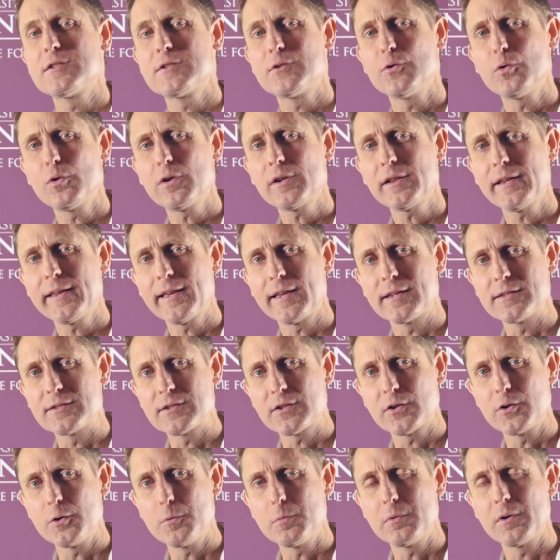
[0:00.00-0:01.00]
Snorkeling and
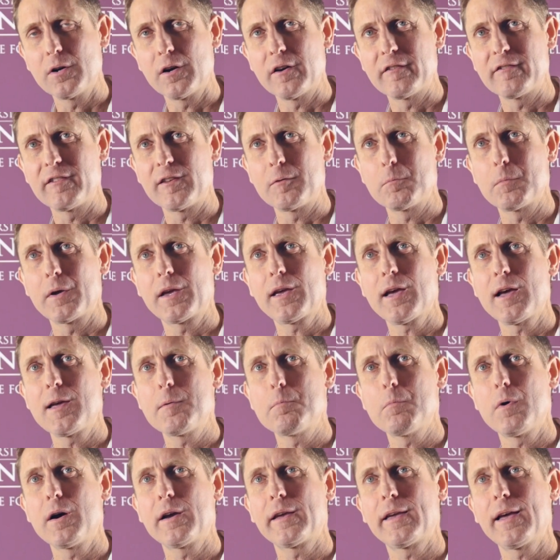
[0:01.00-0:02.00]
scuba diving became
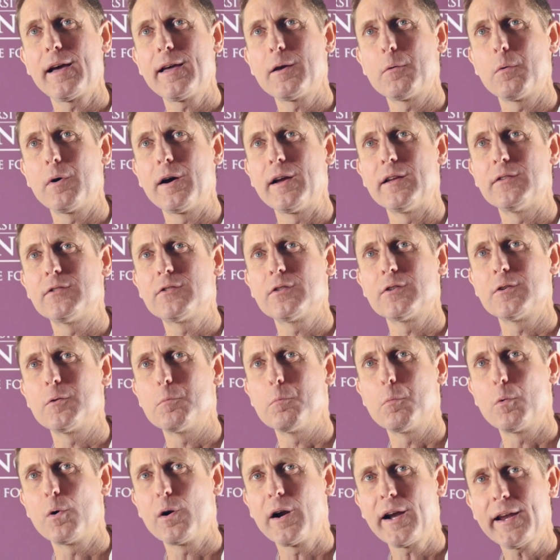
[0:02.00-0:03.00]
my gateway to
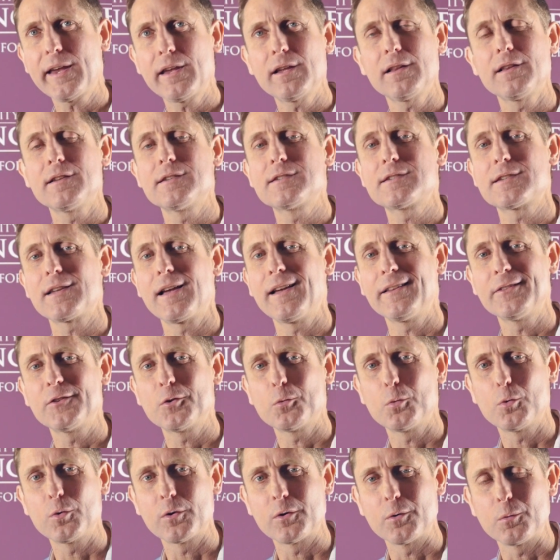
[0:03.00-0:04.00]
miraculous
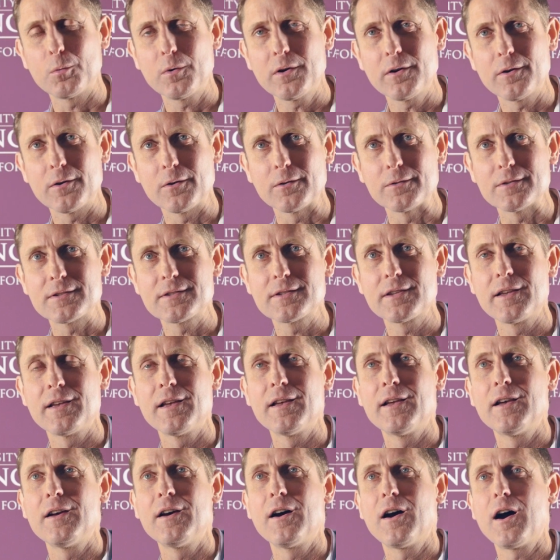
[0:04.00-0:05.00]
underwater worlds.
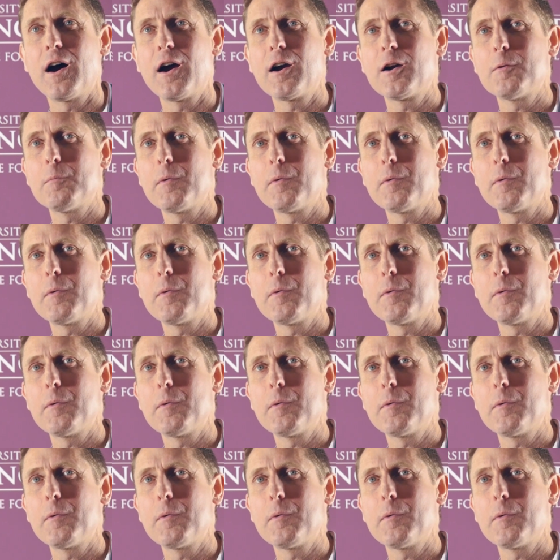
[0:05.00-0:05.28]
I